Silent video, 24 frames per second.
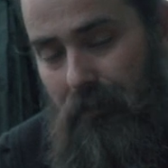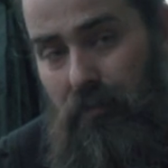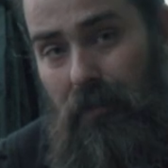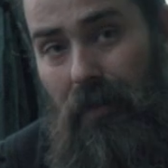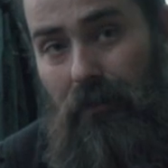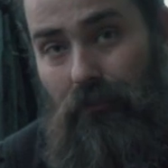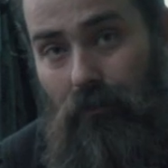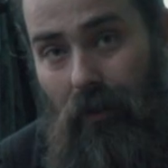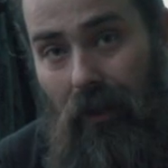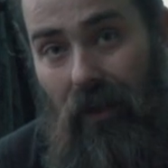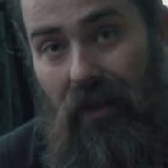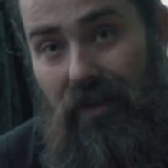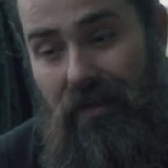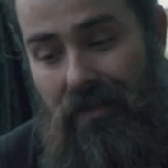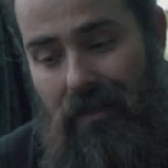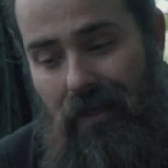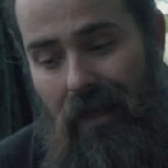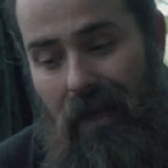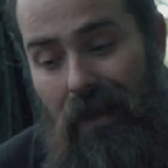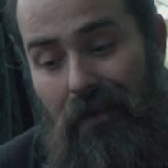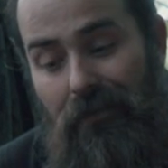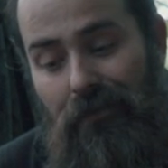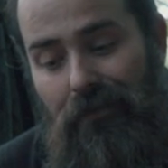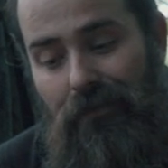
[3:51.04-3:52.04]
really
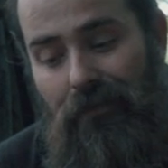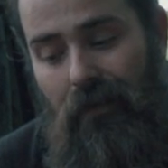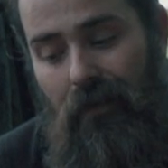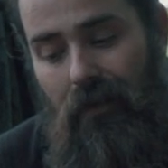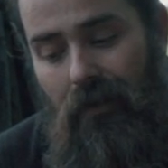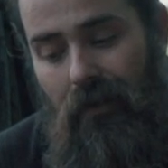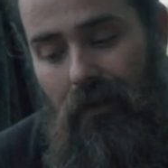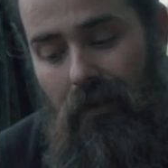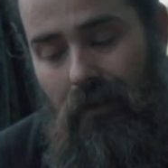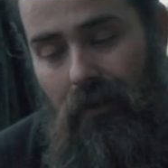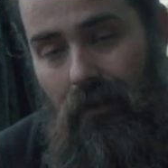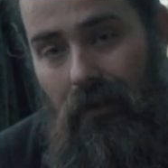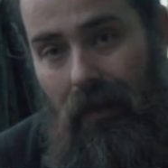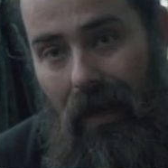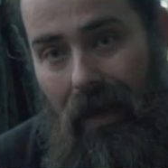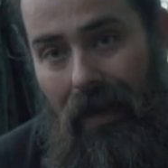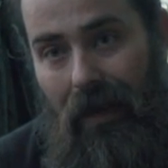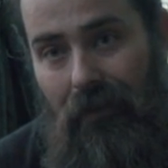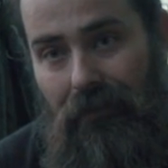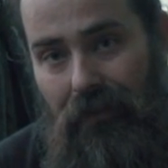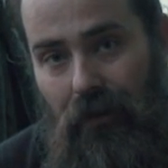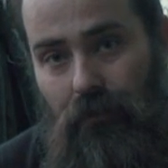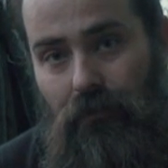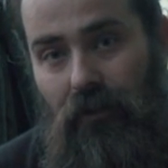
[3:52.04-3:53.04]
safe. And
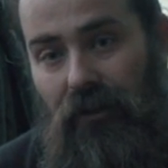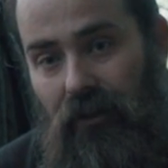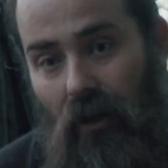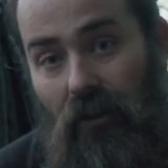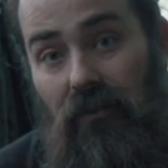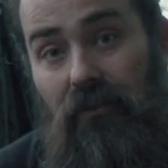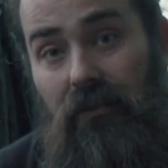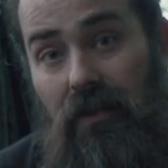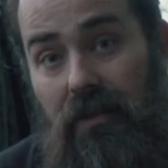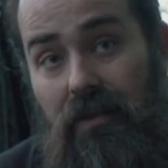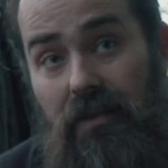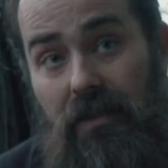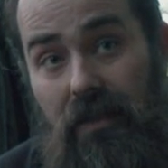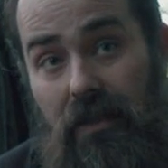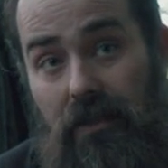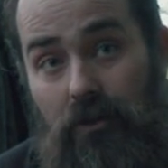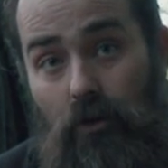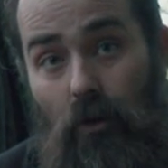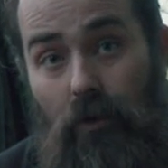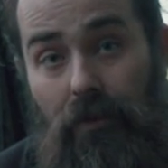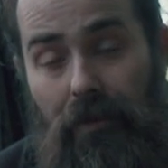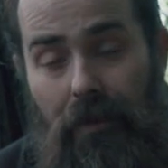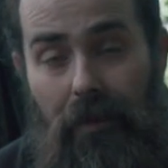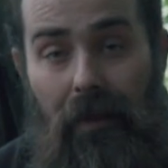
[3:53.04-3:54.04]
I've got redundancies
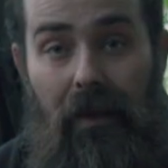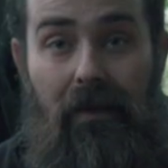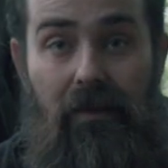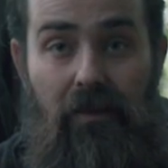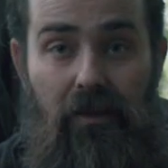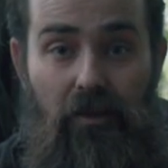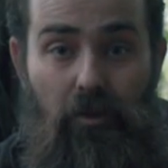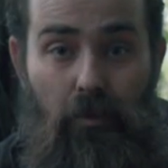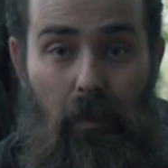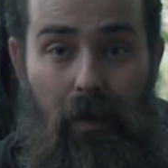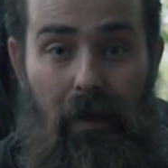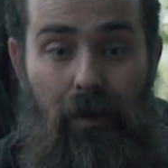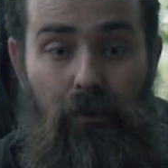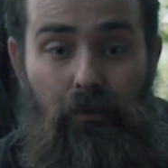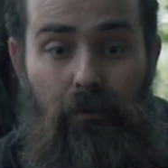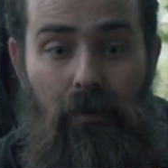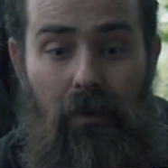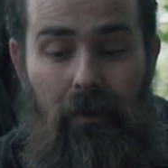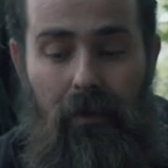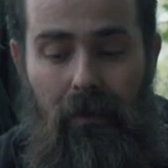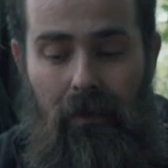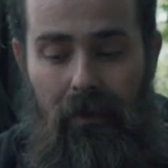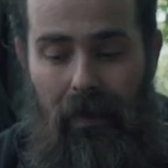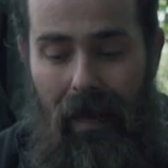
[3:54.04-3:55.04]
on things as well,
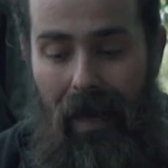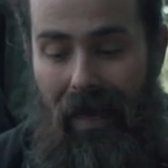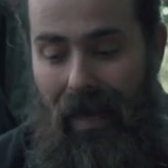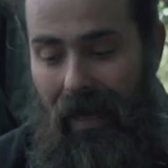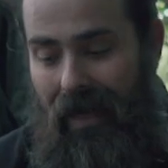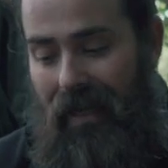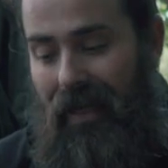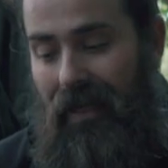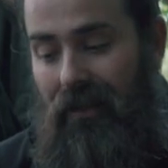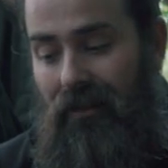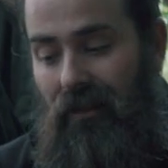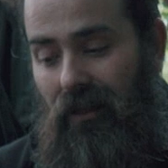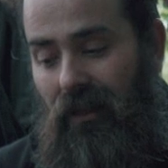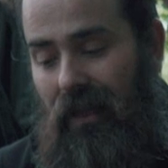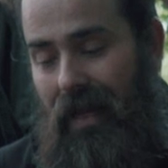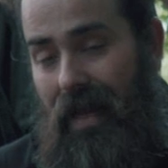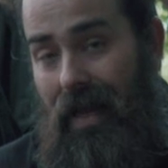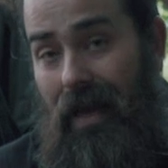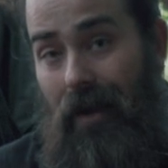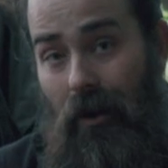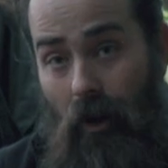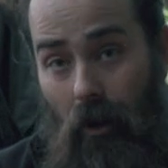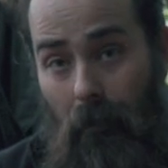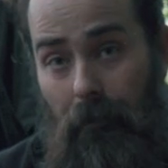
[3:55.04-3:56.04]
and I can
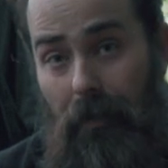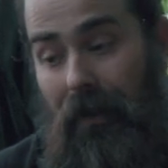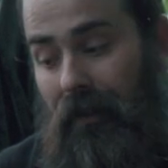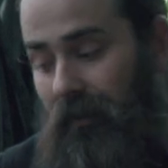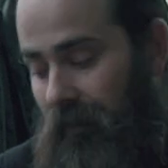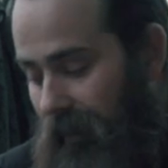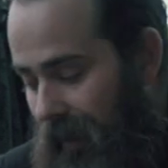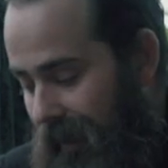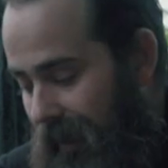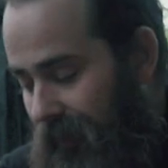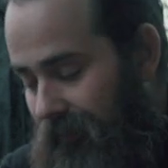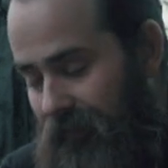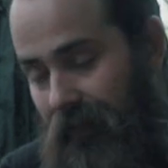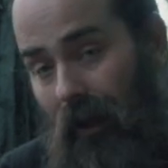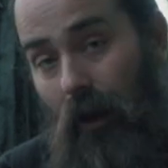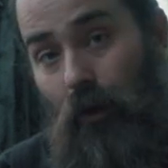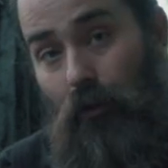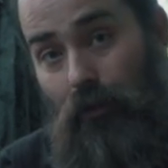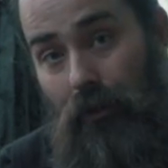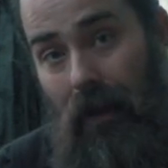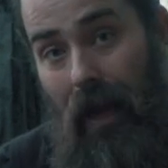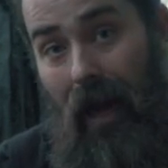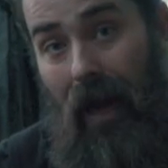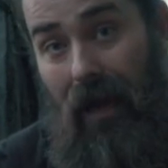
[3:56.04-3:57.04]
layer up and layer
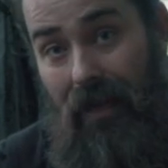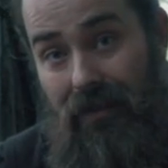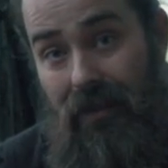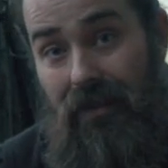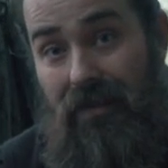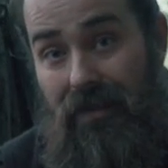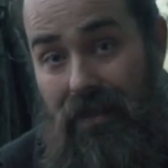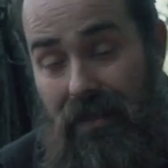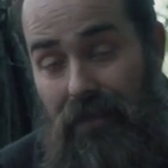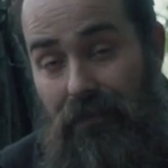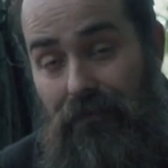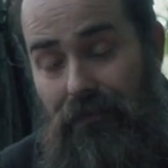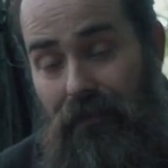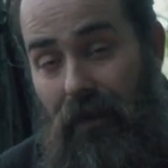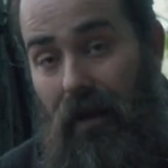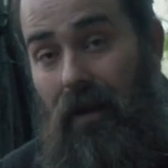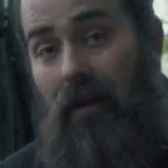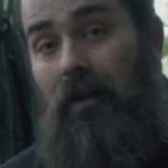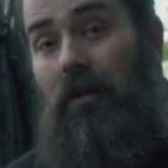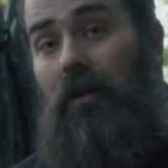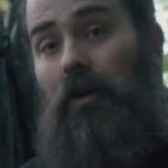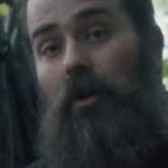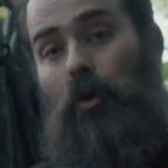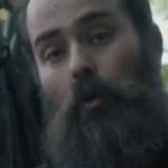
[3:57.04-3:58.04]
down as I see fit.
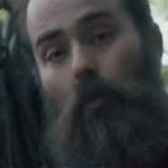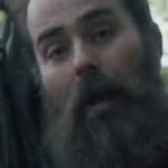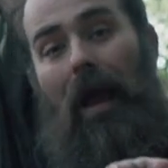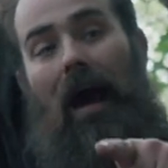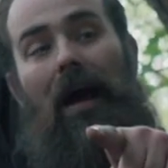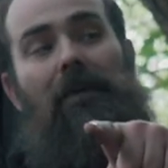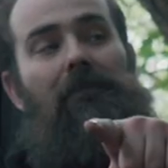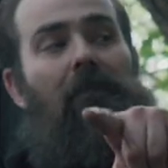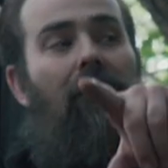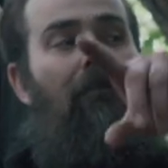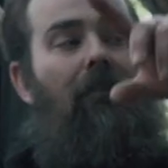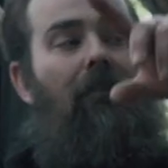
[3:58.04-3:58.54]
We have a